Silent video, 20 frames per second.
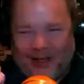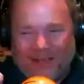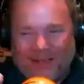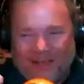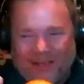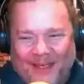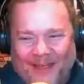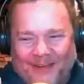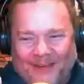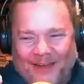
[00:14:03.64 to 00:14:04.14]

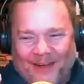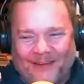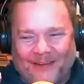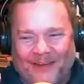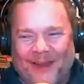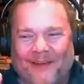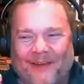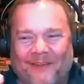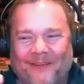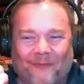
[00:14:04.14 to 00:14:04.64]
that knocked
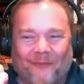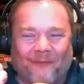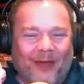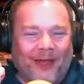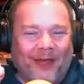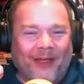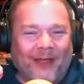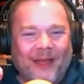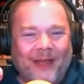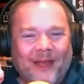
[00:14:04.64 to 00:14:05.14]
out of the
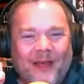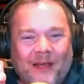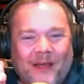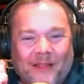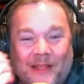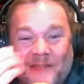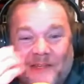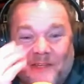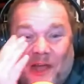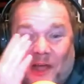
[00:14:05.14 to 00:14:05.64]
way,
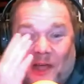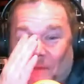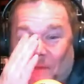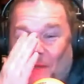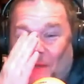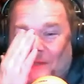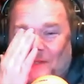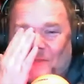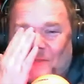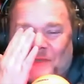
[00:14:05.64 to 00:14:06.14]
let's talk
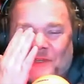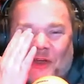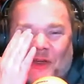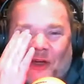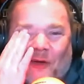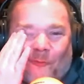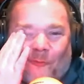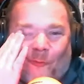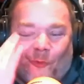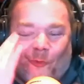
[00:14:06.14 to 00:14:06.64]
about some
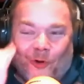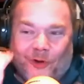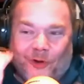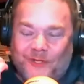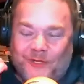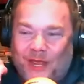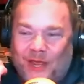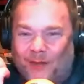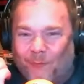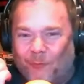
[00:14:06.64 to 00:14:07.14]
Star Wars.
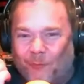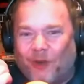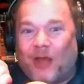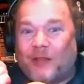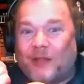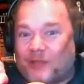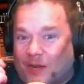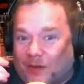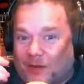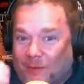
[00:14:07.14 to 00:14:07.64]
And we're not
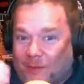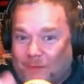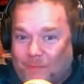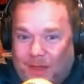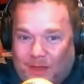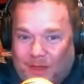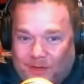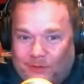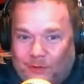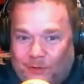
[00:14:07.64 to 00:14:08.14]
talking about
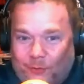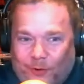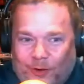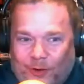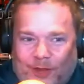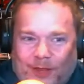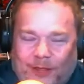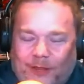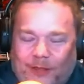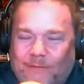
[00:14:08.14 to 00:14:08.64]

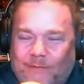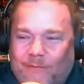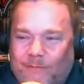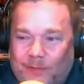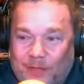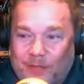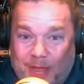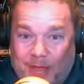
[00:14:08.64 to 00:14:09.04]
Mandalorian yet.